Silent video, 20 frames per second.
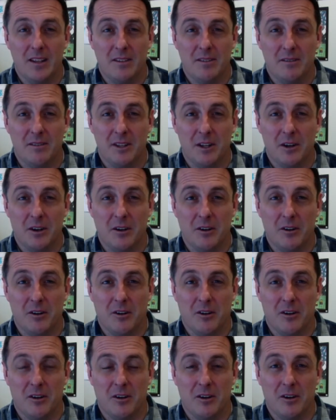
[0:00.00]
There
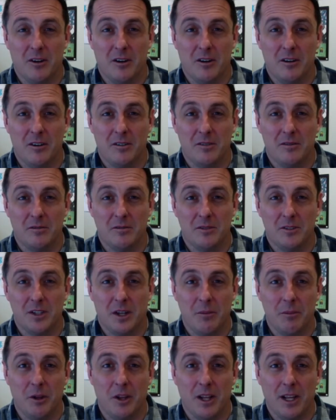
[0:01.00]
are
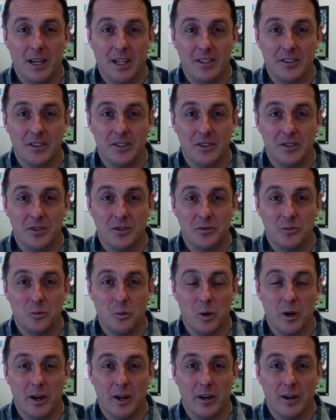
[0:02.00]
some classes
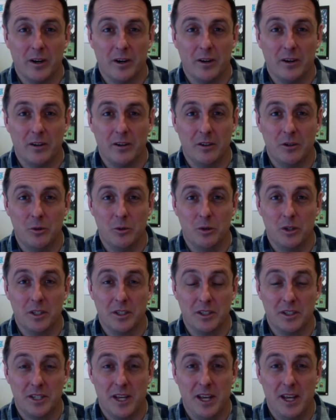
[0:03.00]
where you can
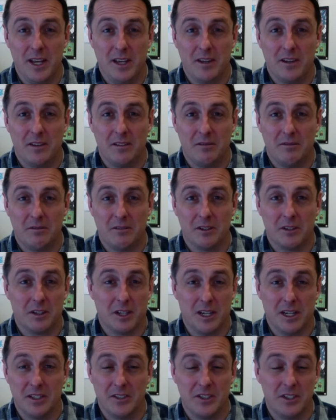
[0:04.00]
take the
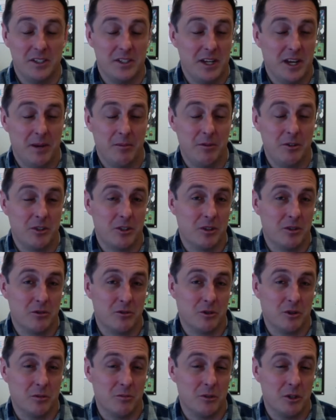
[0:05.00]
class in damage
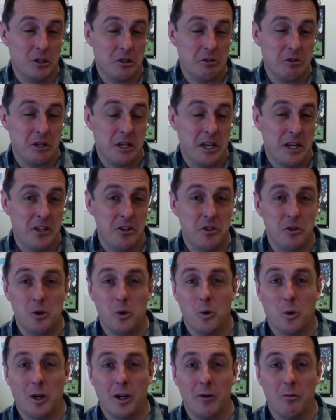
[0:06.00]
control mode and do
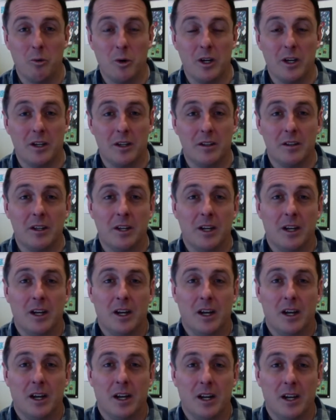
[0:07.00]
quite well.
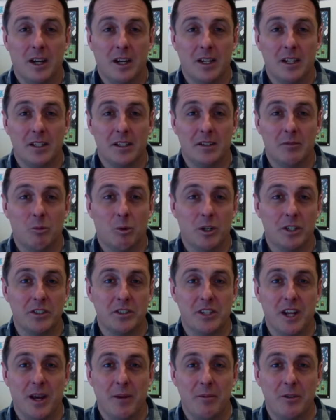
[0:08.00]
What is
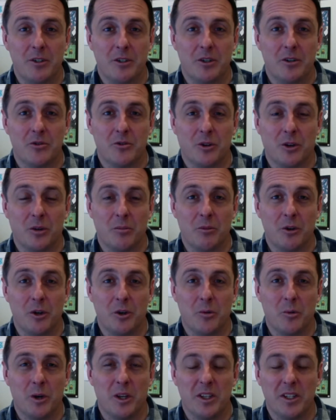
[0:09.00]
damage control mode?
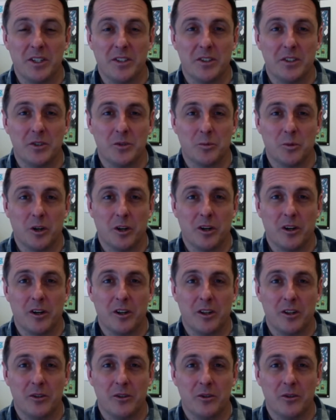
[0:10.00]
Well, this is where
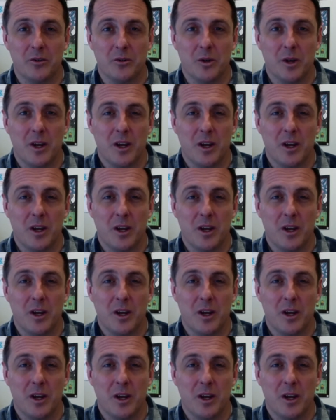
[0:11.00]
you